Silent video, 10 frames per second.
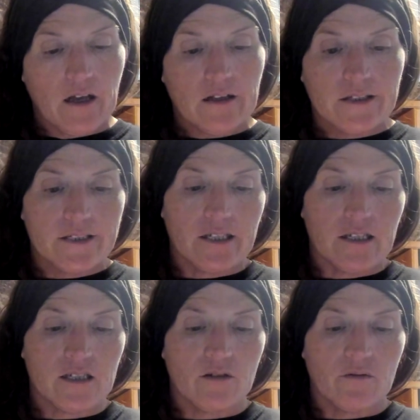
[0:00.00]

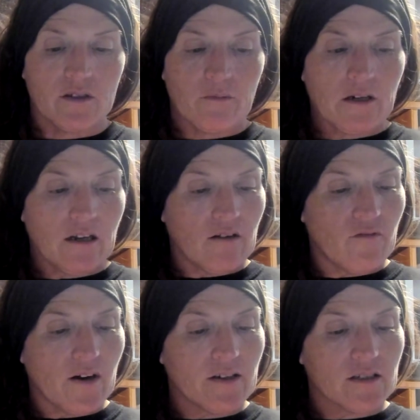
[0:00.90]
Listen, she whispered, and
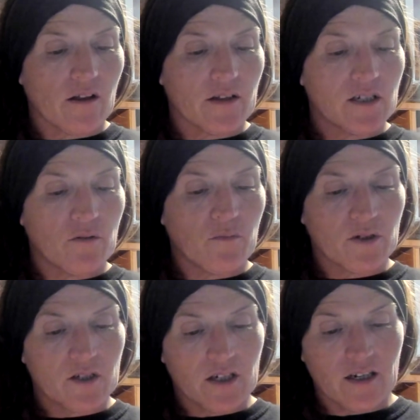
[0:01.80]
very slowly she
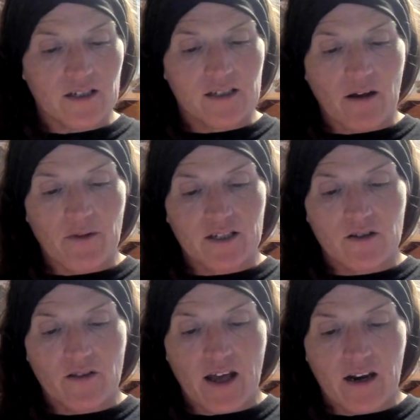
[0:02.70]
pushed in its stomach
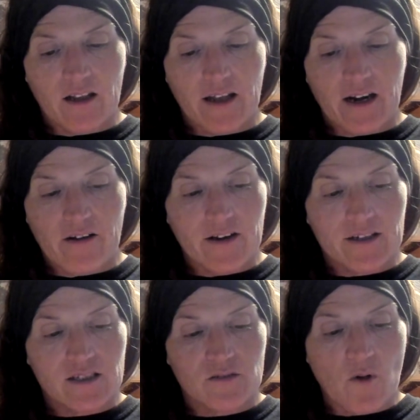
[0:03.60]
so that it let out
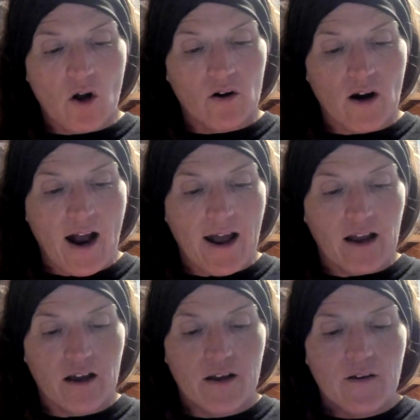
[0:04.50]
its small
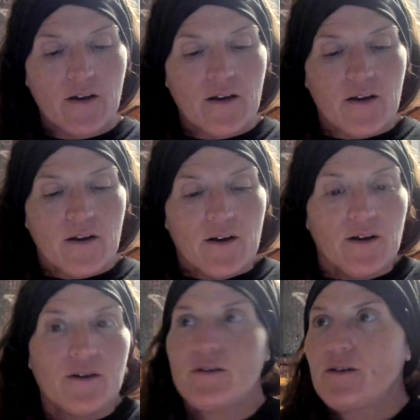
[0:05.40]
cry.
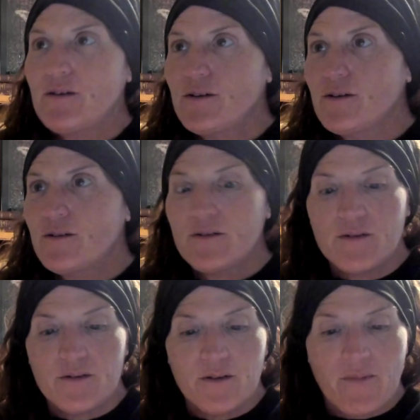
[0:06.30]

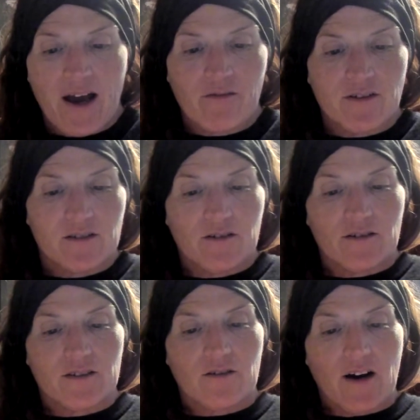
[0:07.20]
Ooh, the backwoods
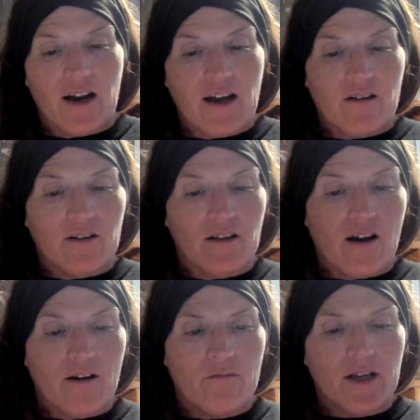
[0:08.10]
girls cried out in
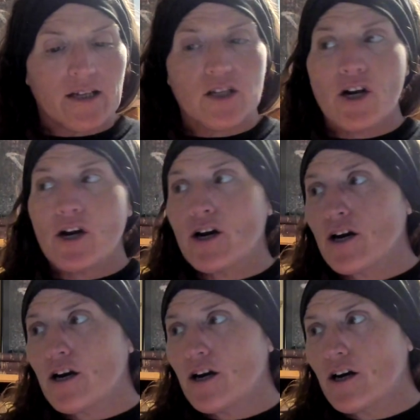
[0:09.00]
alarm. It's
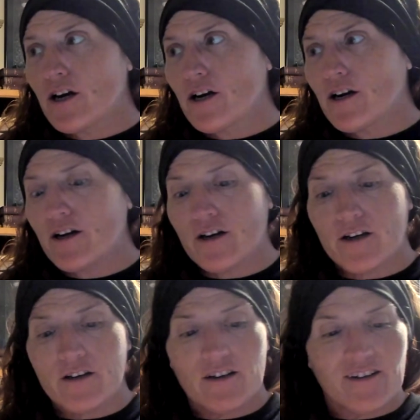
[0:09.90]
hurt!